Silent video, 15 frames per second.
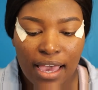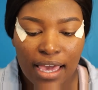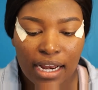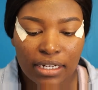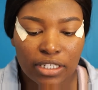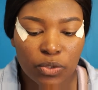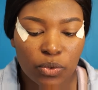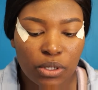
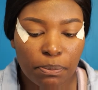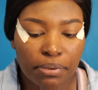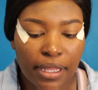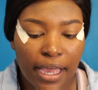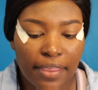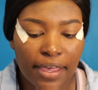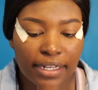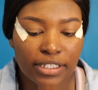I just want to
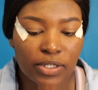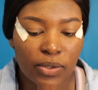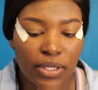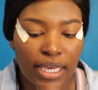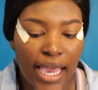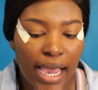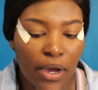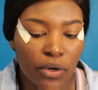apply that to
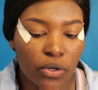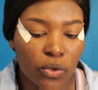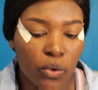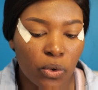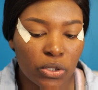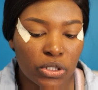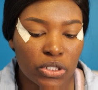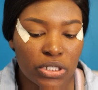the outer
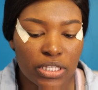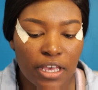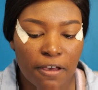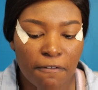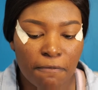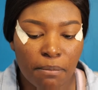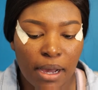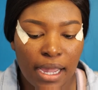corners
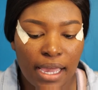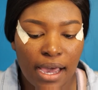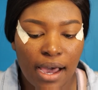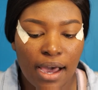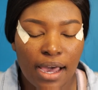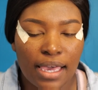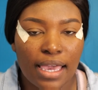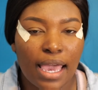of my
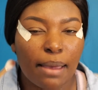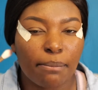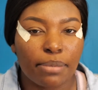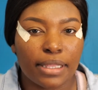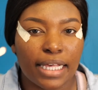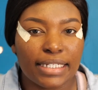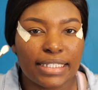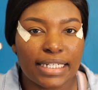eye and
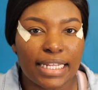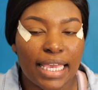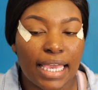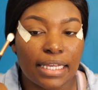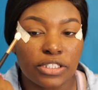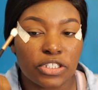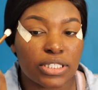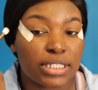blend it
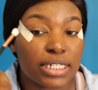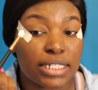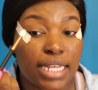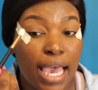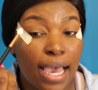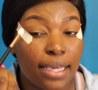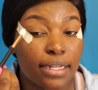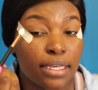in just a
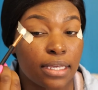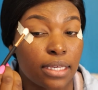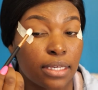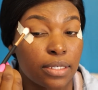tad.